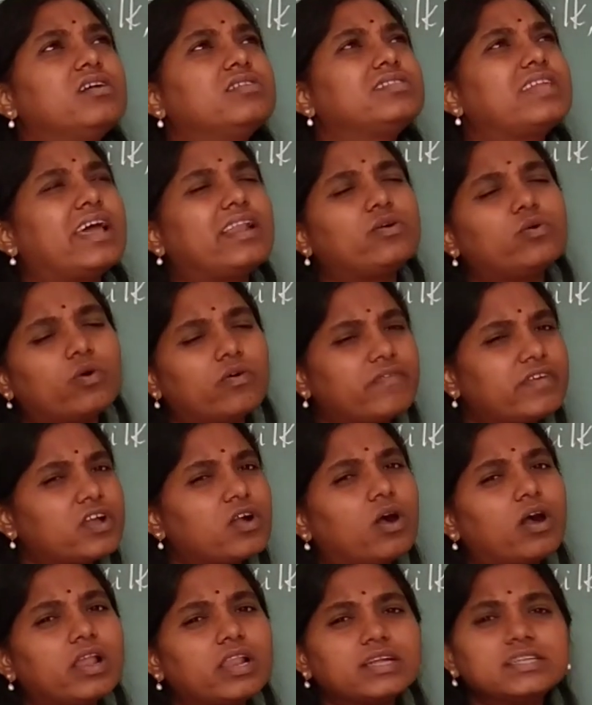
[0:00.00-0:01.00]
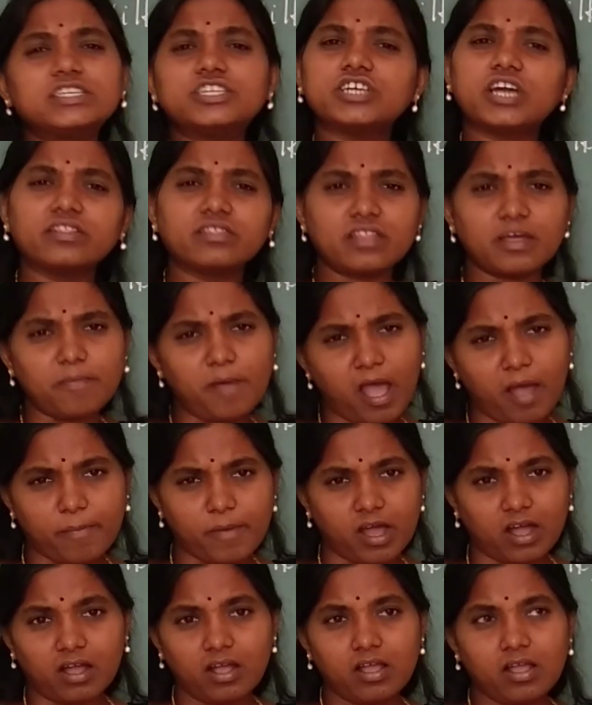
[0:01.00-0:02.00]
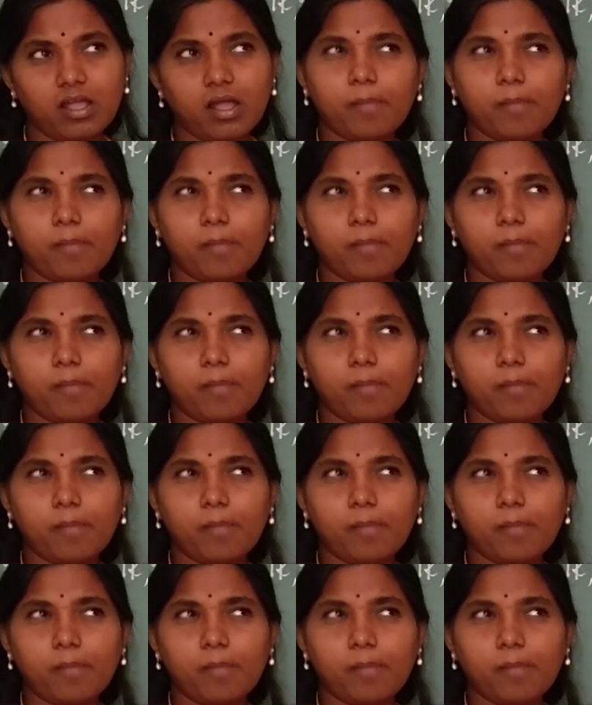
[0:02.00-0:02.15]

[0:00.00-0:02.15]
Telugu we call it Chandamama.